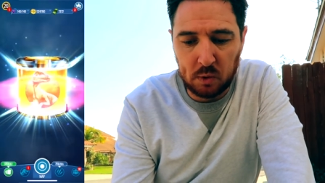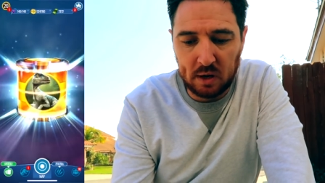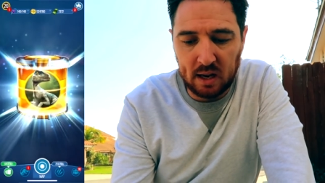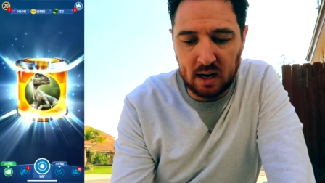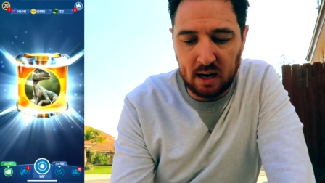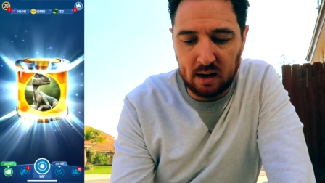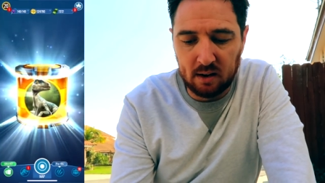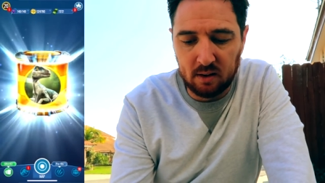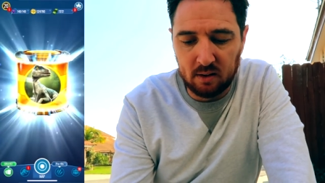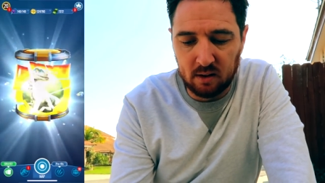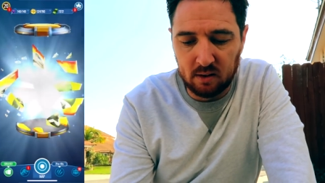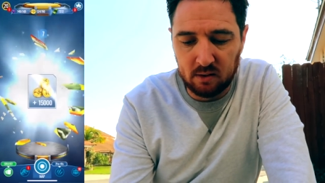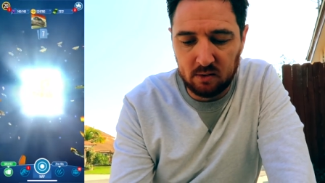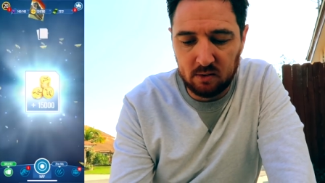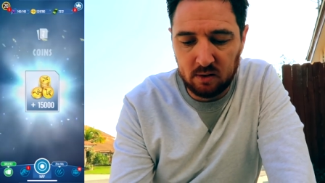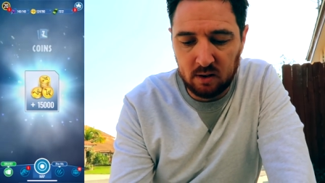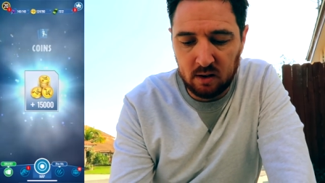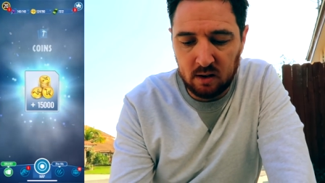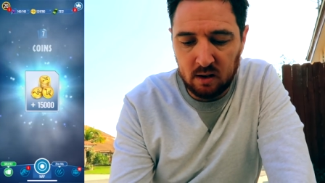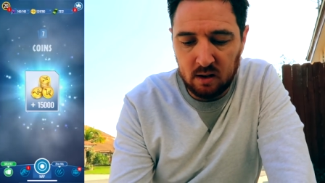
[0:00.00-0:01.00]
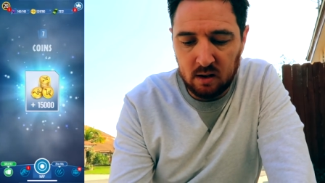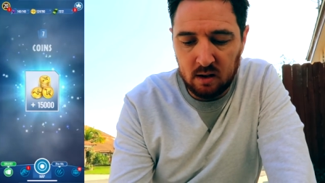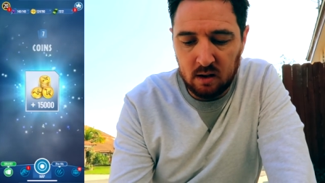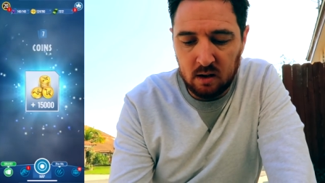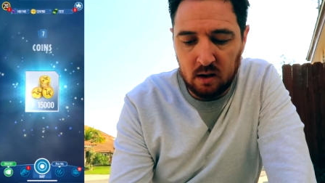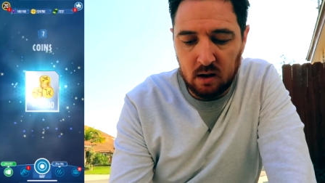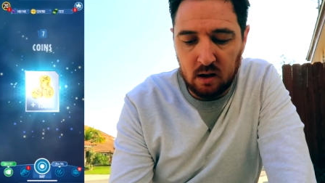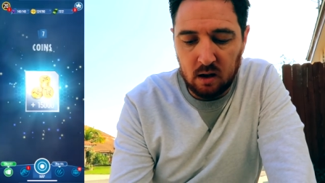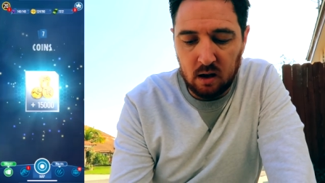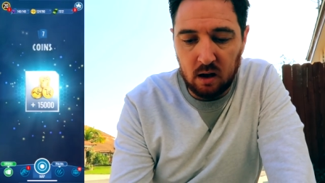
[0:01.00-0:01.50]
what we get out of this.
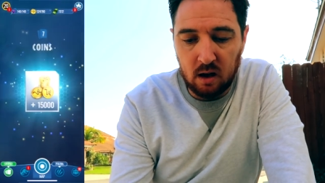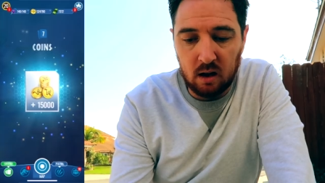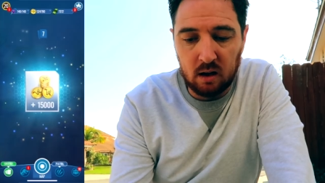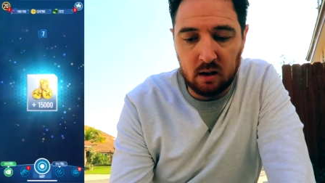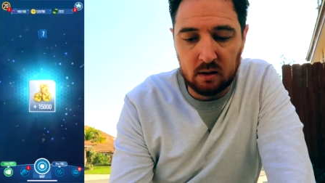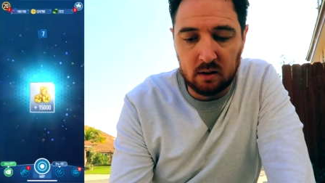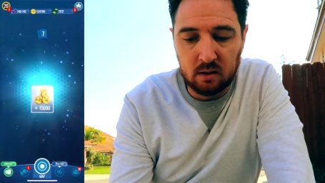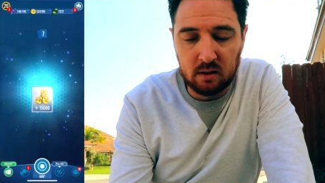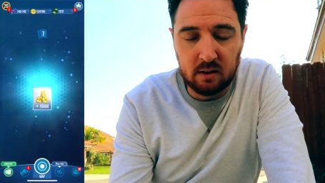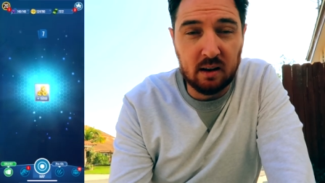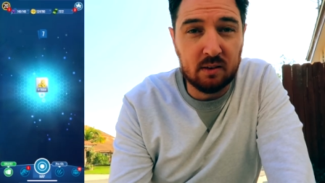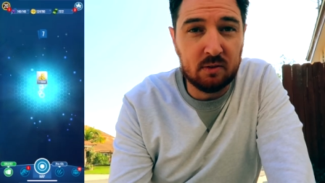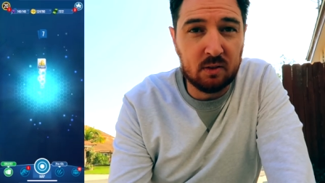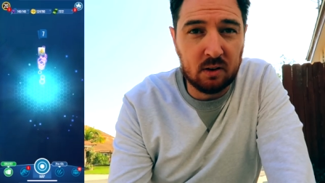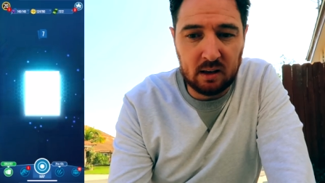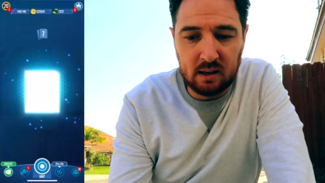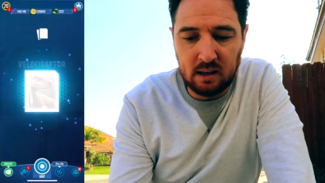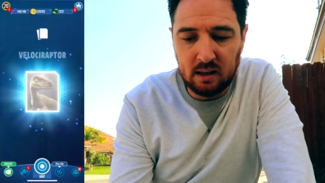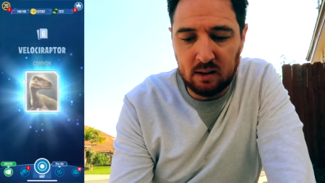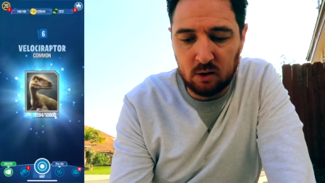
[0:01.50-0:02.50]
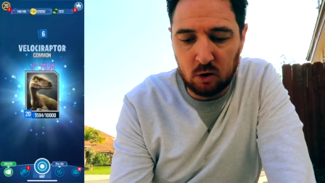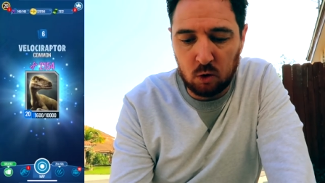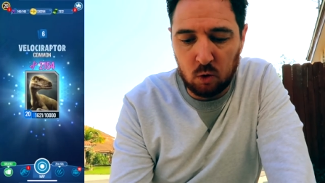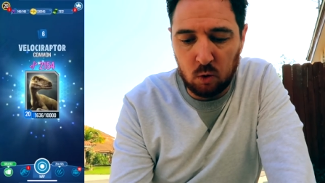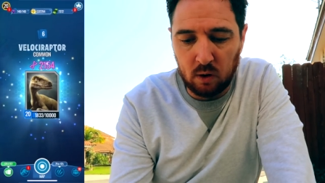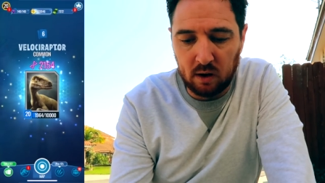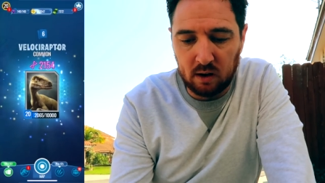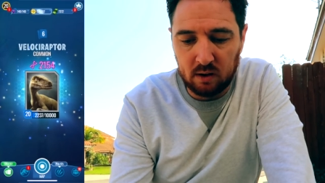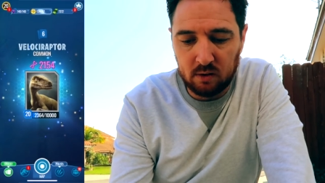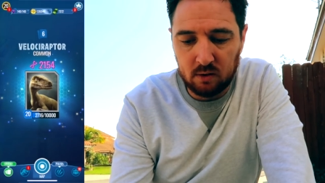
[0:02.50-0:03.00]
Definitely need the
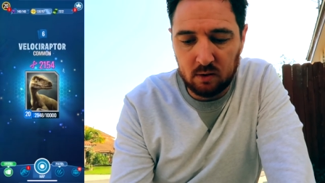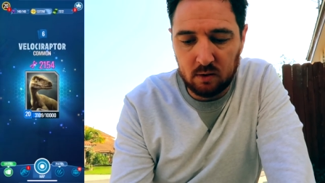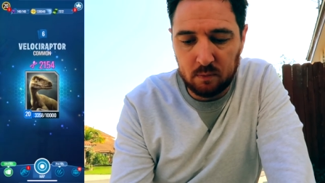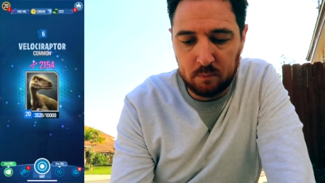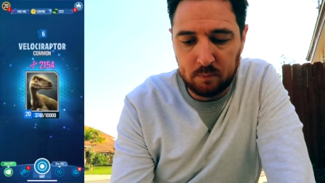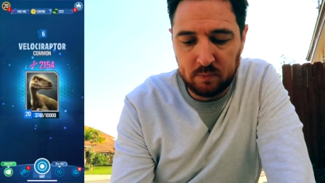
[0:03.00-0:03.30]
coins.